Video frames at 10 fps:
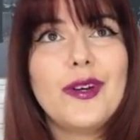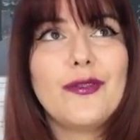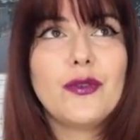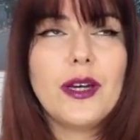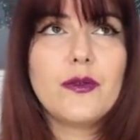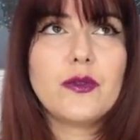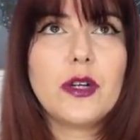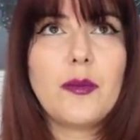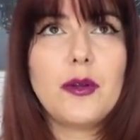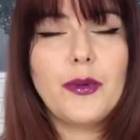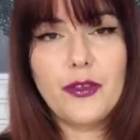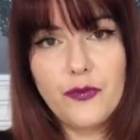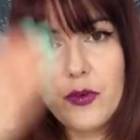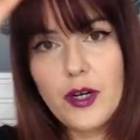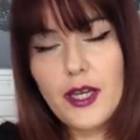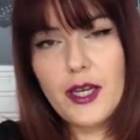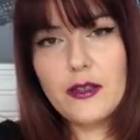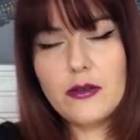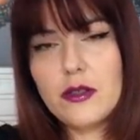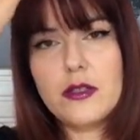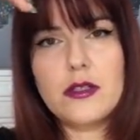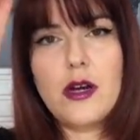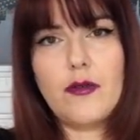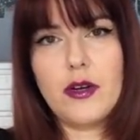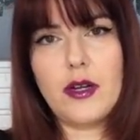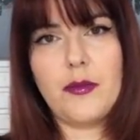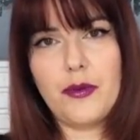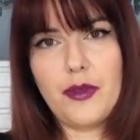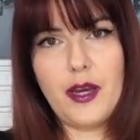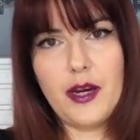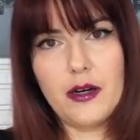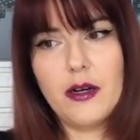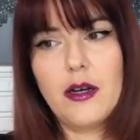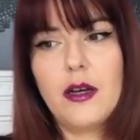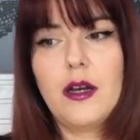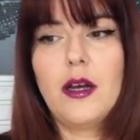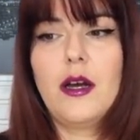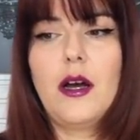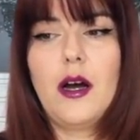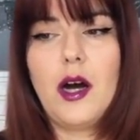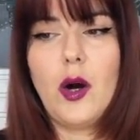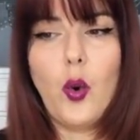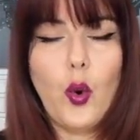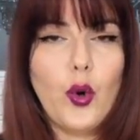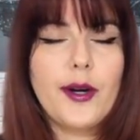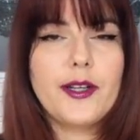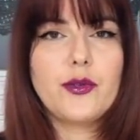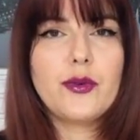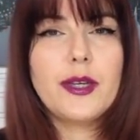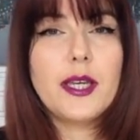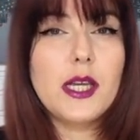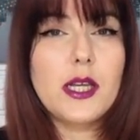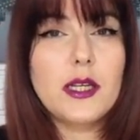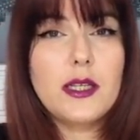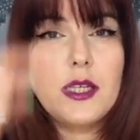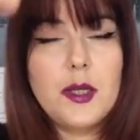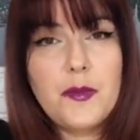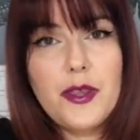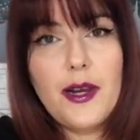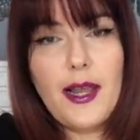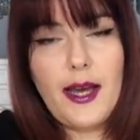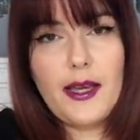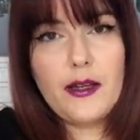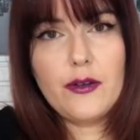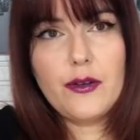If you have trouble with the forehead, you can just cover it up with hair, or you can keep the line